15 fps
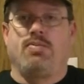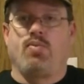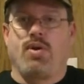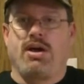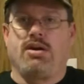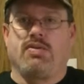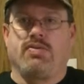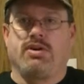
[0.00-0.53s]

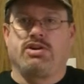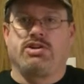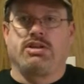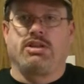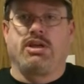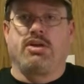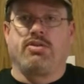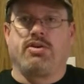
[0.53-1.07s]
wader fishing
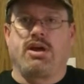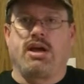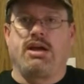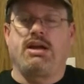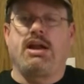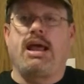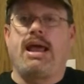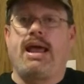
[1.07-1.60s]
the other
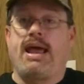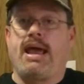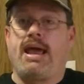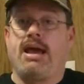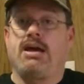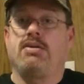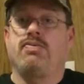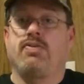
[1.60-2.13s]
night,
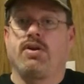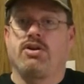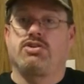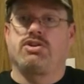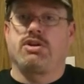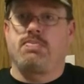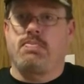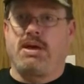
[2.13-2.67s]
and
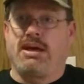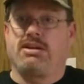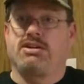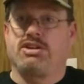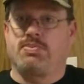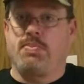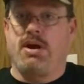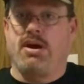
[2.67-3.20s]
freshly picked
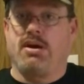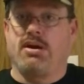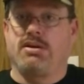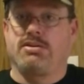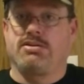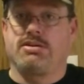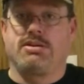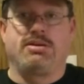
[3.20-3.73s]

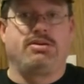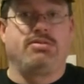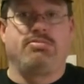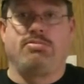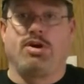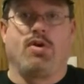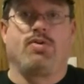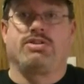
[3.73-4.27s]
asparagus. And
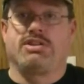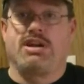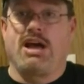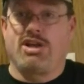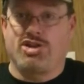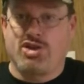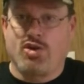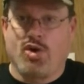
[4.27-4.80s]
no, it's
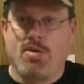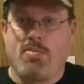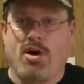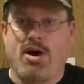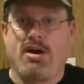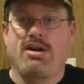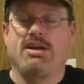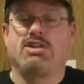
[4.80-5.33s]
not
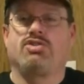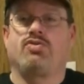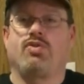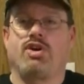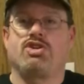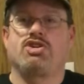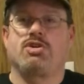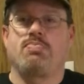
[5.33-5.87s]
store-bought, it's
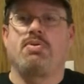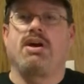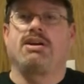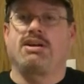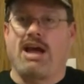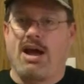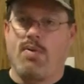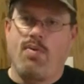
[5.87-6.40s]
freshly
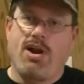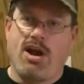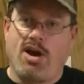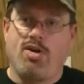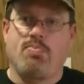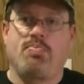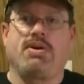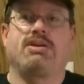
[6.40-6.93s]
picked. I went
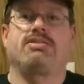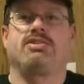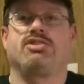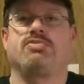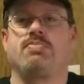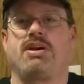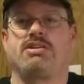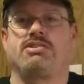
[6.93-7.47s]
out and picked
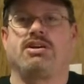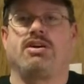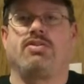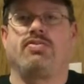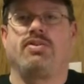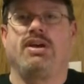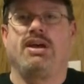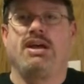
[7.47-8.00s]
this
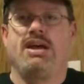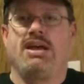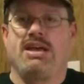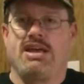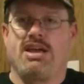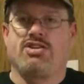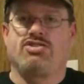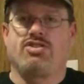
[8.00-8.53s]
myself
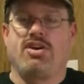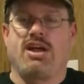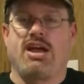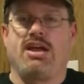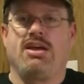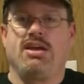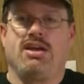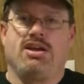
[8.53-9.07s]

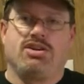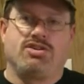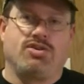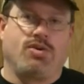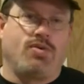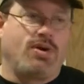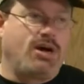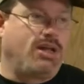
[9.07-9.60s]
yesterday.
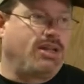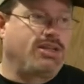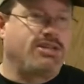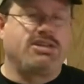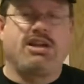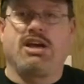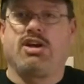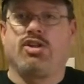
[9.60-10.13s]
So
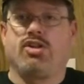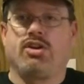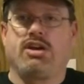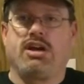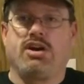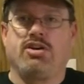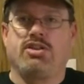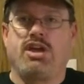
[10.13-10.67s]
let's take a look
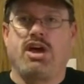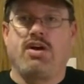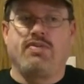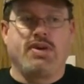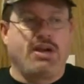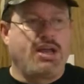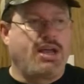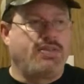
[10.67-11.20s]
here in the
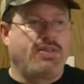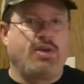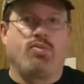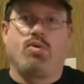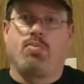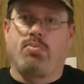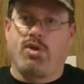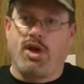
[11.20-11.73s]
oven, and then
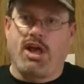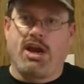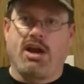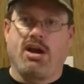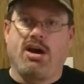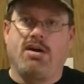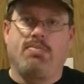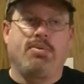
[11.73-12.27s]
we'll plate it
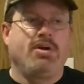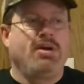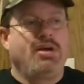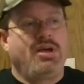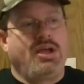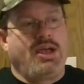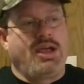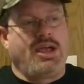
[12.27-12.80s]
up,
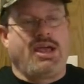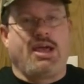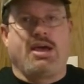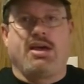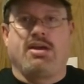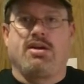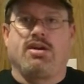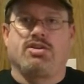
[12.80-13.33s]

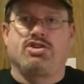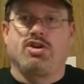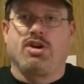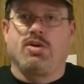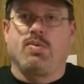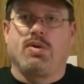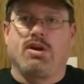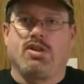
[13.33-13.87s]
and I'll show
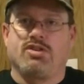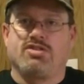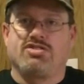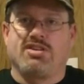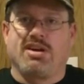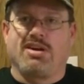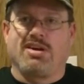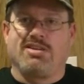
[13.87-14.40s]
you what it
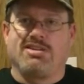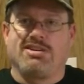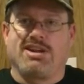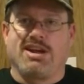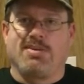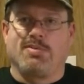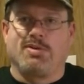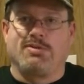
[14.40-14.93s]
looks like on the
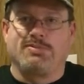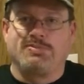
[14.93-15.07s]
table.